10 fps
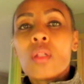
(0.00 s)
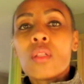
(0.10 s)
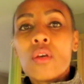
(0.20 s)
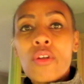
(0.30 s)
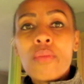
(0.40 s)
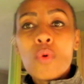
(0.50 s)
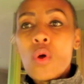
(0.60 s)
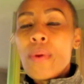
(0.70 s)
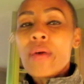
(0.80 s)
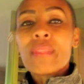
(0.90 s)
Learn
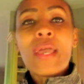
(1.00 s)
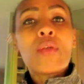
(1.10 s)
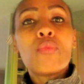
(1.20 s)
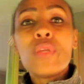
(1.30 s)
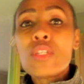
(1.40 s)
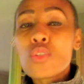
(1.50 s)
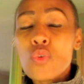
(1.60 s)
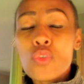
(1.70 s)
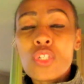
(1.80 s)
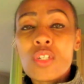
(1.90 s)
more about that,
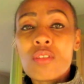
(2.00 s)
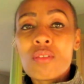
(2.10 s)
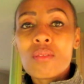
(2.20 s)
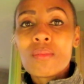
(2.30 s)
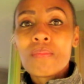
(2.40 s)
research it.